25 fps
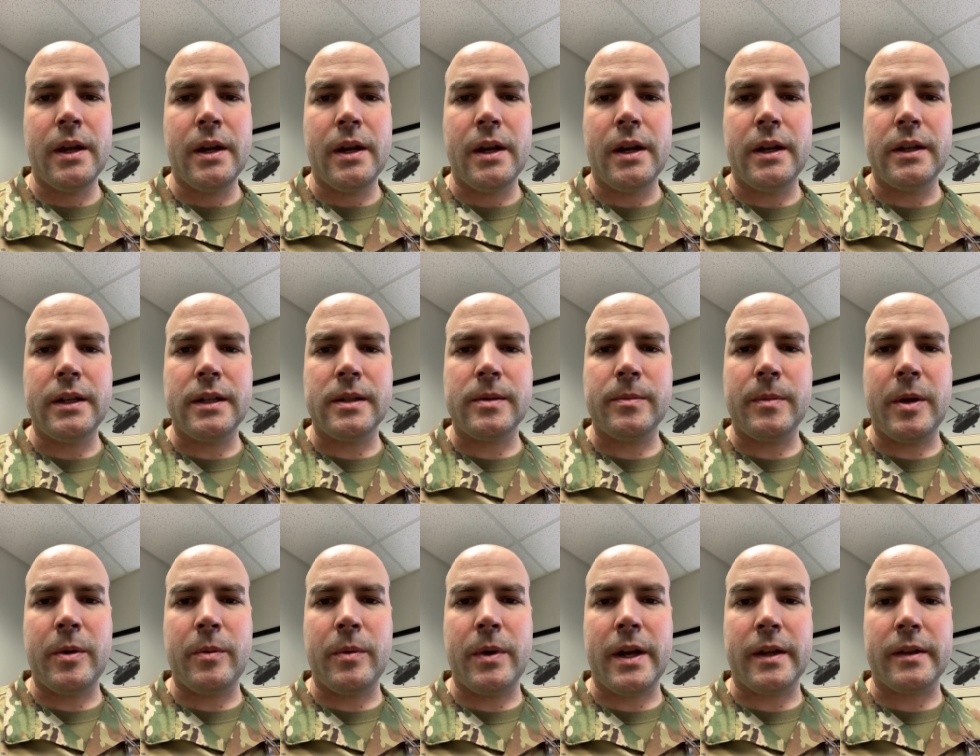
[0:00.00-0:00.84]
That doesn't
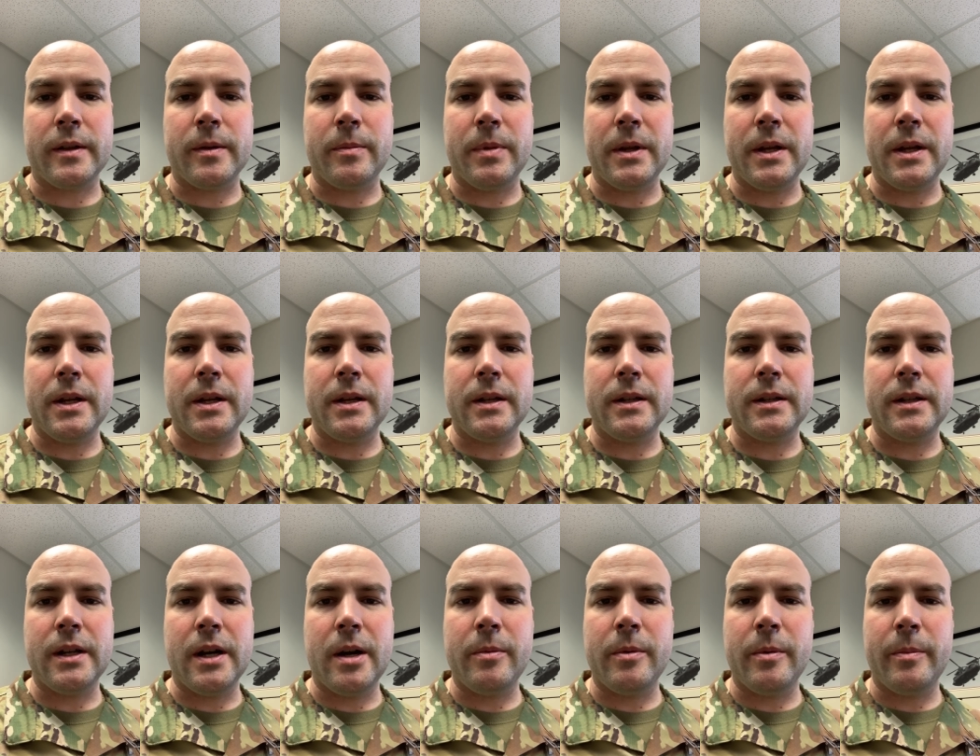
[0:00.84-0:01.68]
mean we have to be
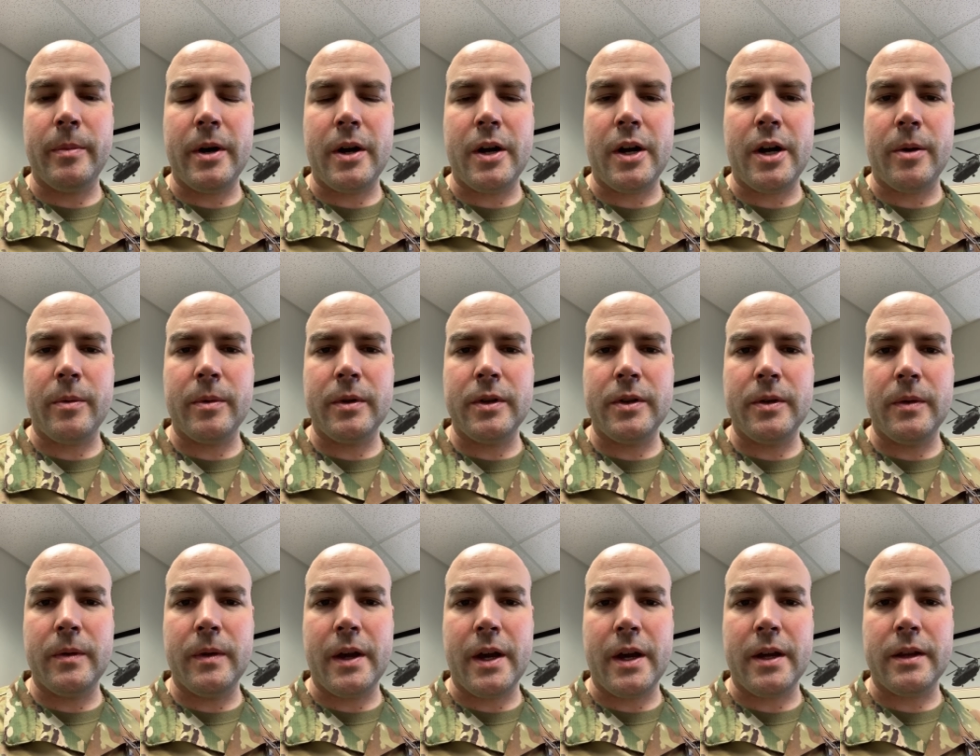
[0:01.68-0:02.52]
dumb about how we
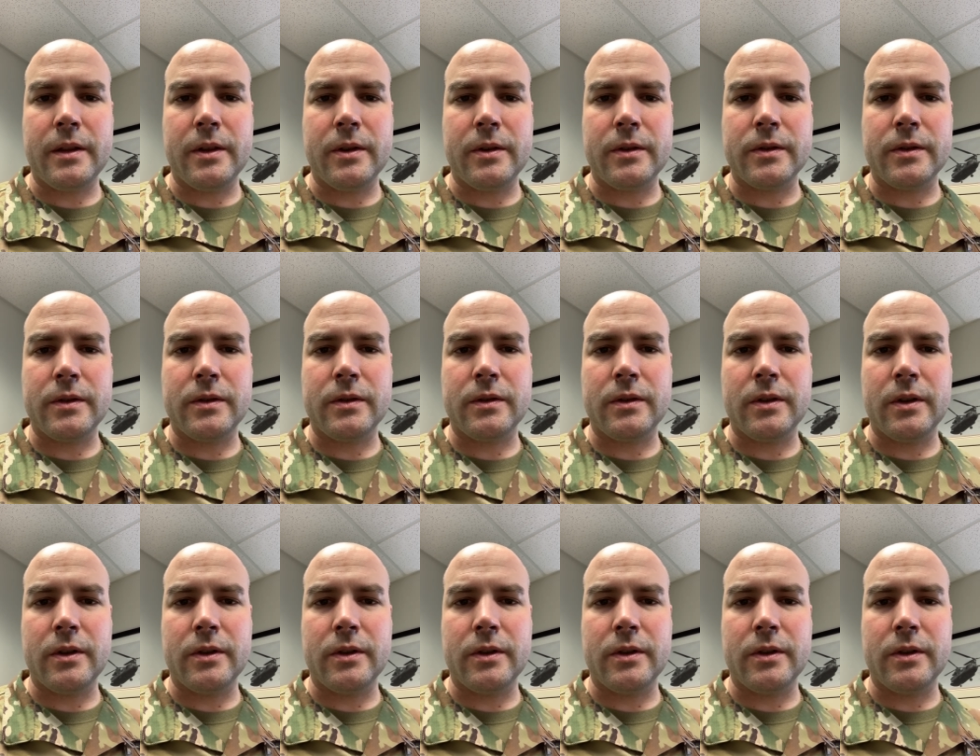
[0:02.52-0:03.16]
do that. There's